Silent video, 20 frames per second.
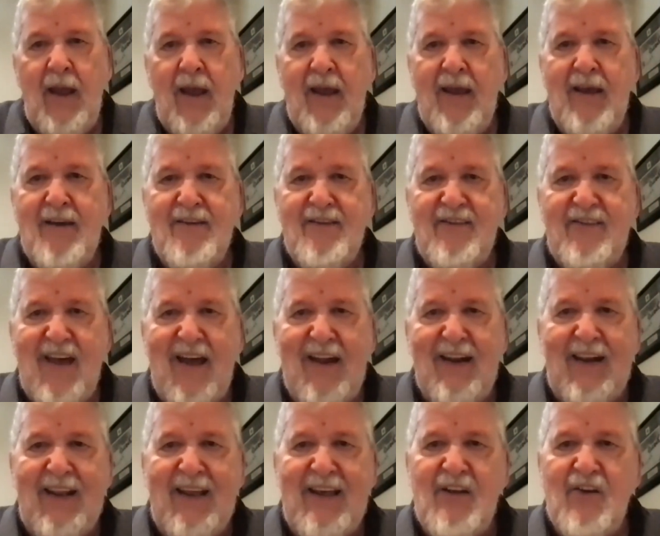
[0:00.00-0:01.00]
is that
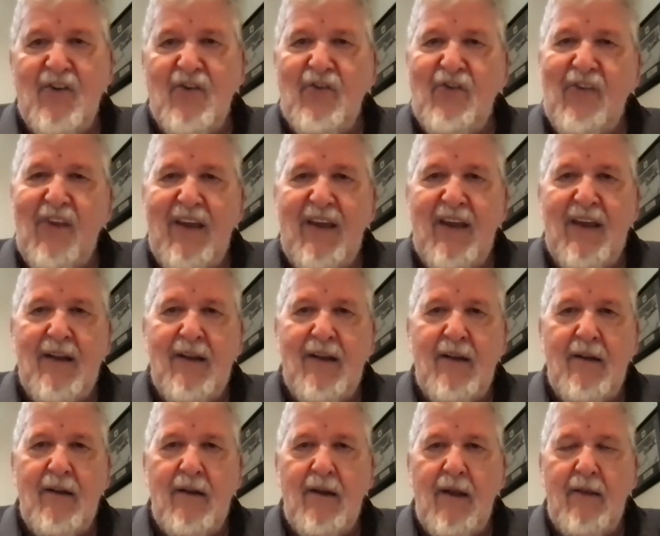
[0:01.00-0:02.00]
leaders
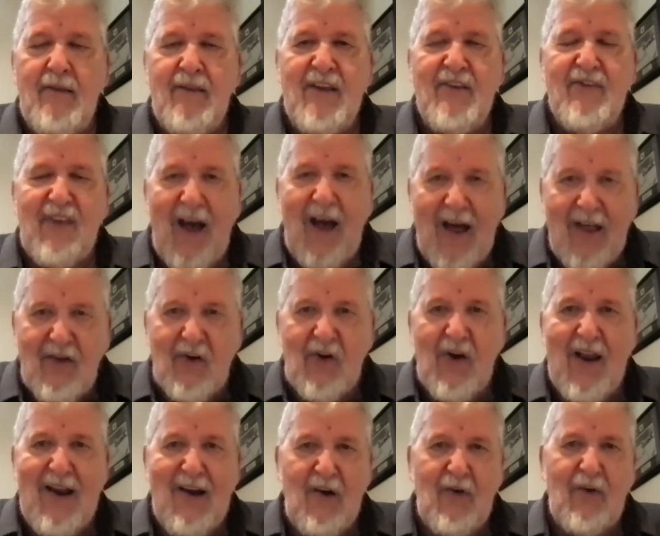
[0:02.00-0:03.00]
in these other
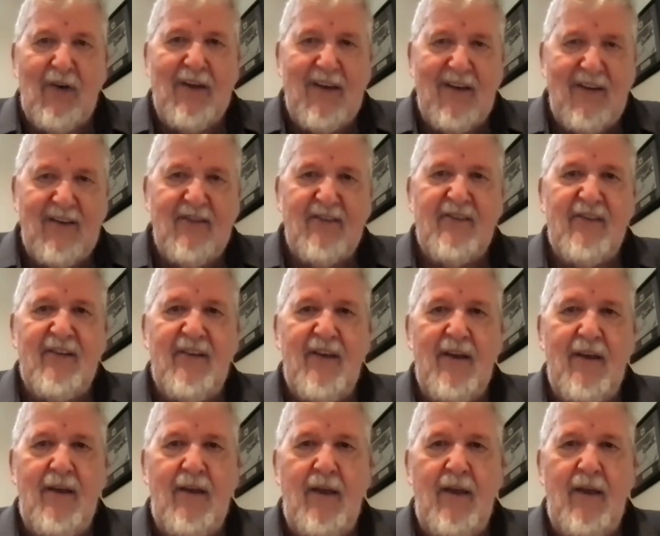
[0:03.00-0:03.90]
areas